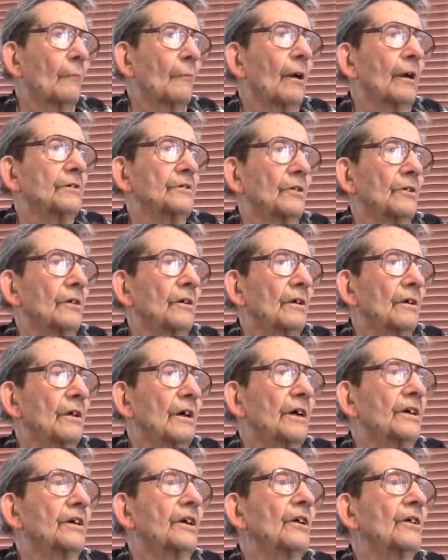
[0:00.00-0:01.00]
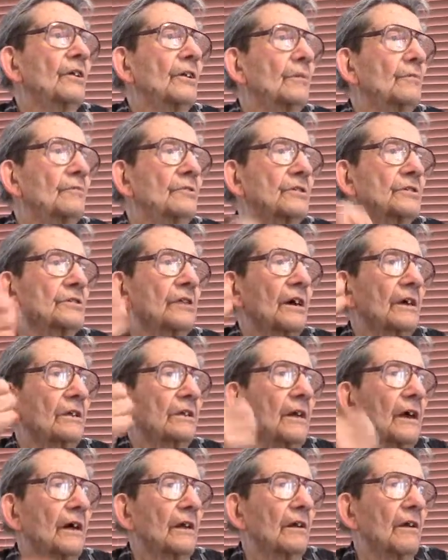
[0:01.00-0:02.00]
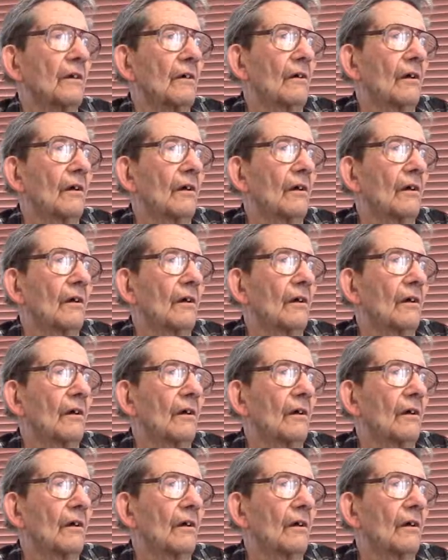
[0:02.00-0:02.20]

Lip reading: Buckner, he killed him just like that.